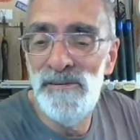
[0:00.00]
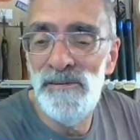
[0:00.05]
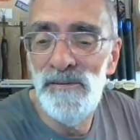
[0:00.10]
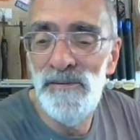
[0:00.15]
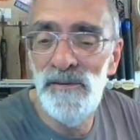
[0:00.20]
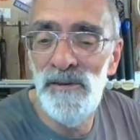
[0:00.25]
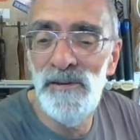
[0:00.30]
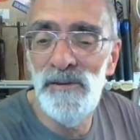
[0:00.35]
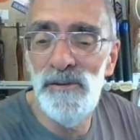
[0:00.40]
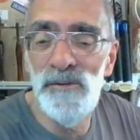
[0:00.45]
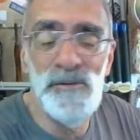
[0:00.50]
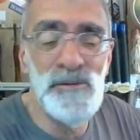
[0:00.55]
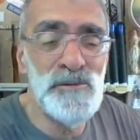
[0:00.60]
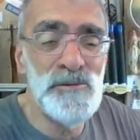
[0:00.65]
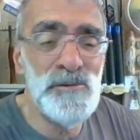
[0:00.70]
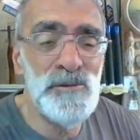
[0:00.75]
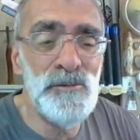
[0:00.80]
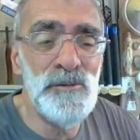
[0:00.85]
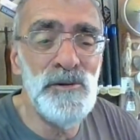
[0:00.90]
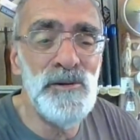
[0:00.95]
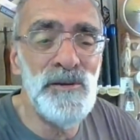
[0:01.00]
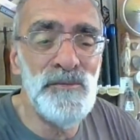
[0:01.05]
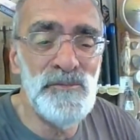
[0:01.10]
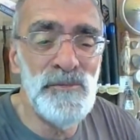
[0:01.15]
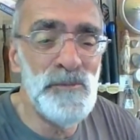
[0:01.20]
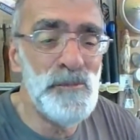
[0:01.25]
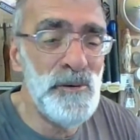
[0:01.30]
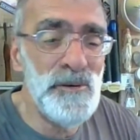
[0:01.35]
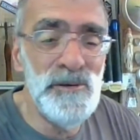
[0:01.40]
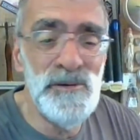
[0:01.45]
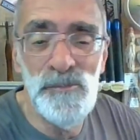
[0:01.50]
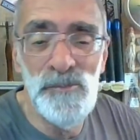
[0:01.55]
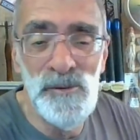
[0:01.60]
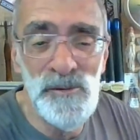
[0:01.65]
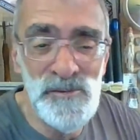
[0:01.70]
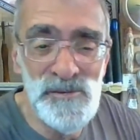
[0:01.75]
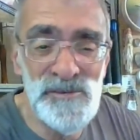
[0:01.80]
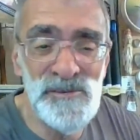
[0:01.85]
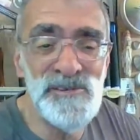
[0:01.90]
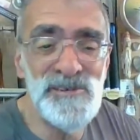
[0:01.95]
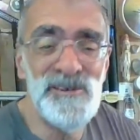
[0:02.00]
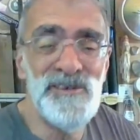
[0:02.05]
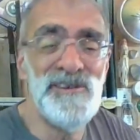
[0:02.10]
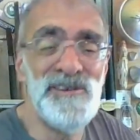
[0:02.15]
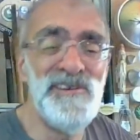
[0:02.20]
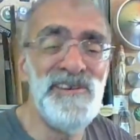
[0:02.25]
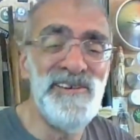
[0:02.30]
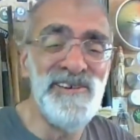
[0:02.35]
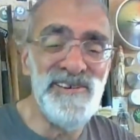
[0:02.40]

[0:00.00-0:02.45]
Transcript: Thank goodness you didn't have to pay to watch this, eh?